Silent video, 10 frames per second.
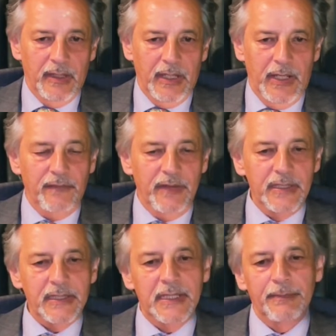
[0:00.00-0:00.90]
Every
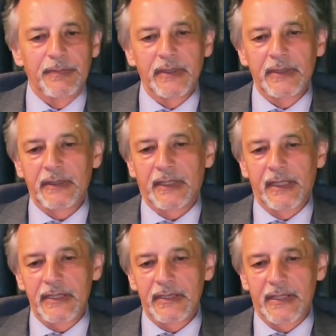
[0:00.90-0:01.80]
sleeper
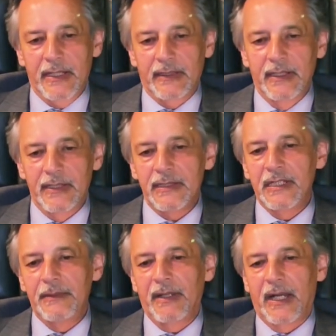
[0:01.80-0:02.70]
can take their
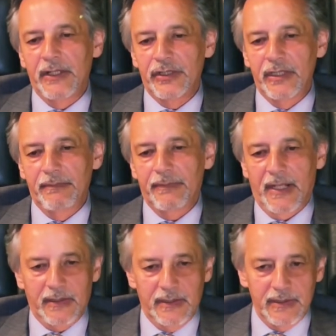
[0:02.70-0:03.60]
sleep hygiene
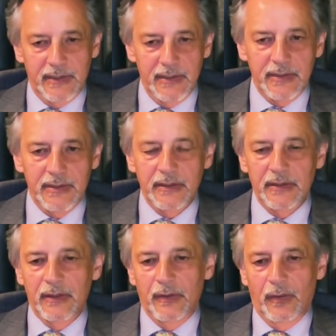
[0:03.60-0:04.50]
practices
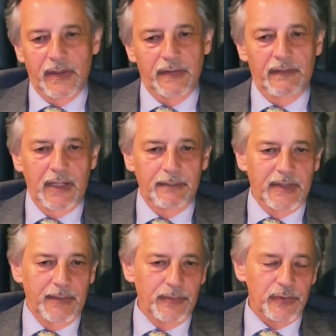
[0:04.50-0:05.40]
or develop
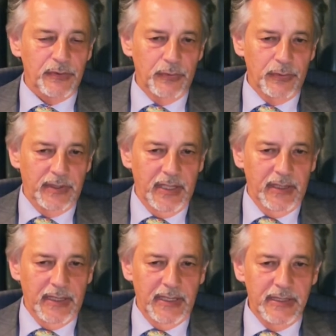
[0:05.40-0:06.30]
them to suit their
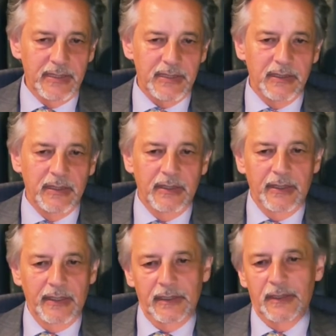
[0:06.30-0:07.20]
needs.
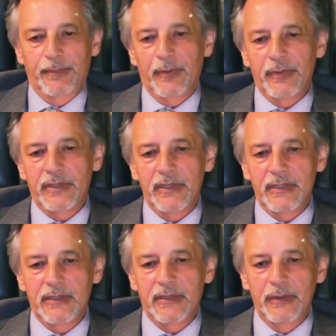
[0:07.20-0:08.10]
In the
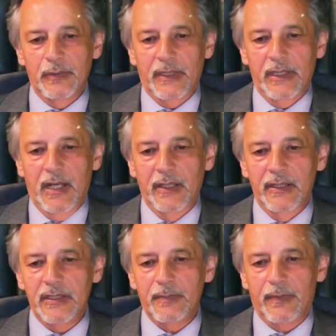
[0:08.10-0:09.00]
process, you can
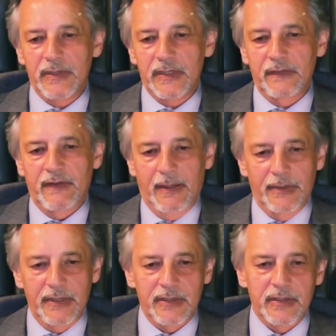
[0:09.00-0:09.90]
harness positive
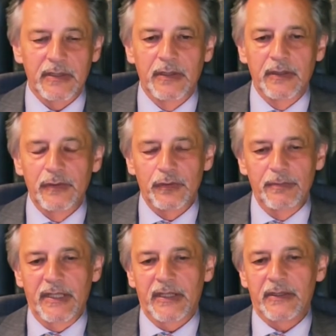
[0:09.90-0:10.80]
habits to
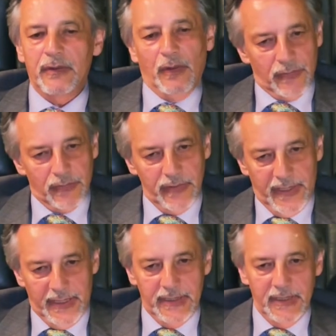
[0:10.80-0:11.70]
make it also
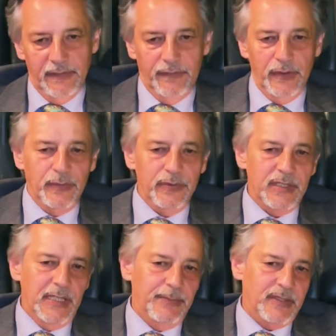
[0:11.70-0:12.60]
easier for you to
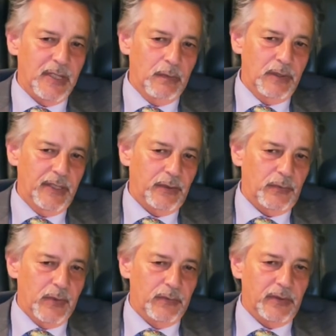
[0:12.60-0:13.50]
sleep soundly
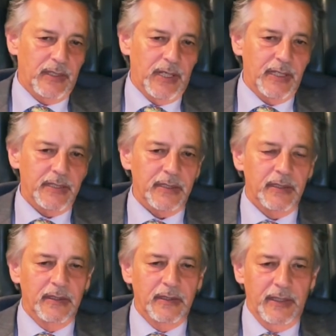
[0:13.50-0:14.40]
throughout the night
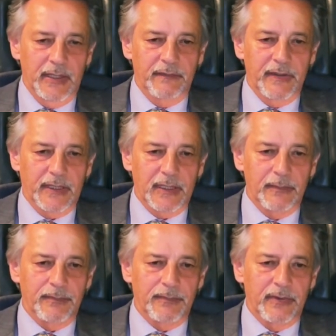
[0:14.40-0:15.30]
and wake
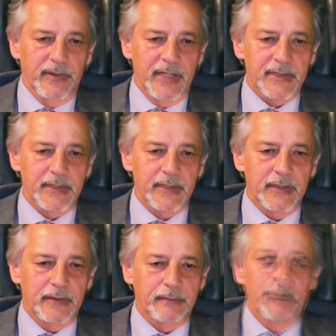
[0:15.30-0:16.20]
up
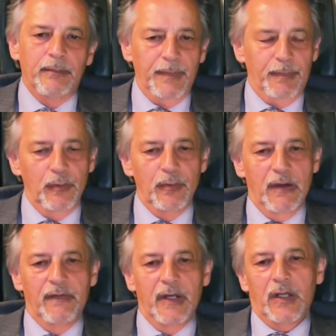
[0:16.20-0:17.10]
rested. People who
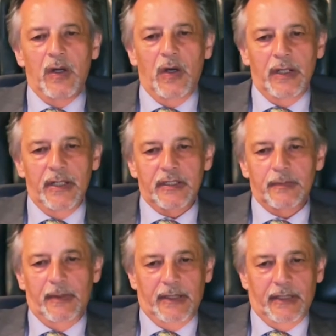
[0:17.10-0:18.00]
are
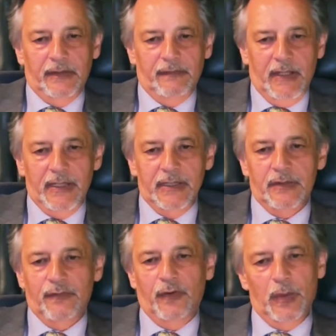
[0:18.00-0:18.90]
workaholics but
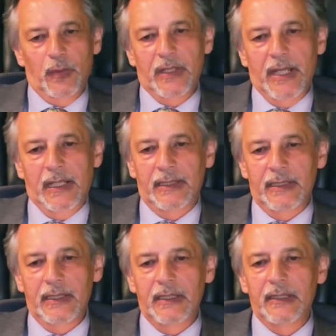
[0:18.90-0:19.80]
otherwise follow a
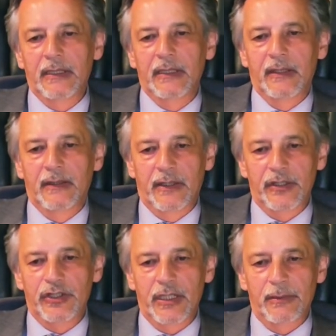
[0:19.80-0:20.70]
healthy
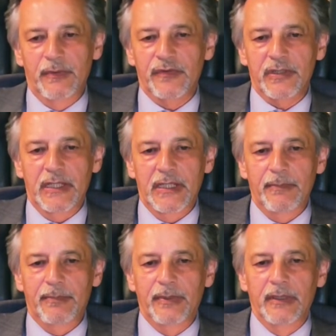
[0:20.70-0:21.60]
regime of
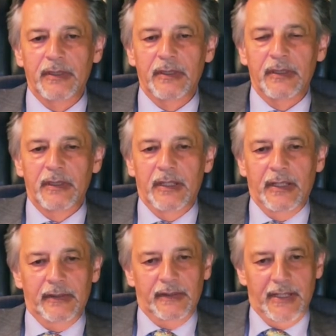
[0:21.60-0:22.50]
sleep,
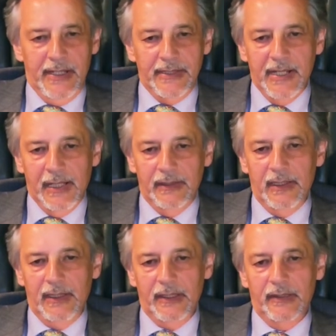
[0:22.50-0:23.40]
and they eat
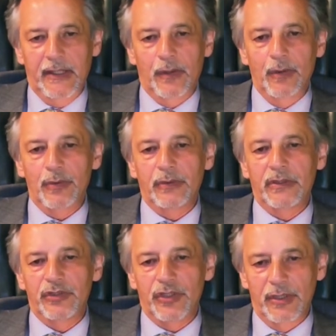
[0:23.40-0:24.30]
healthily, they go to
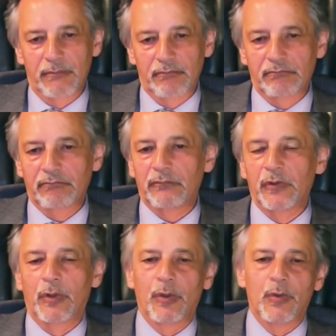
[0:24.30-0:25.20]
the gym
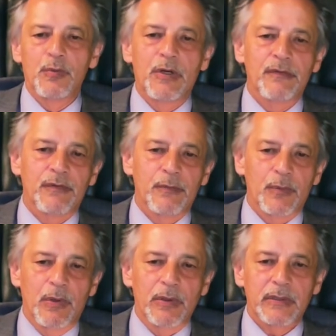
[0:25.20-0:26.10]
or go out for
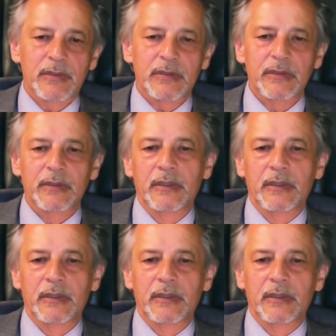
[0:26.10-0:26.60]
walks,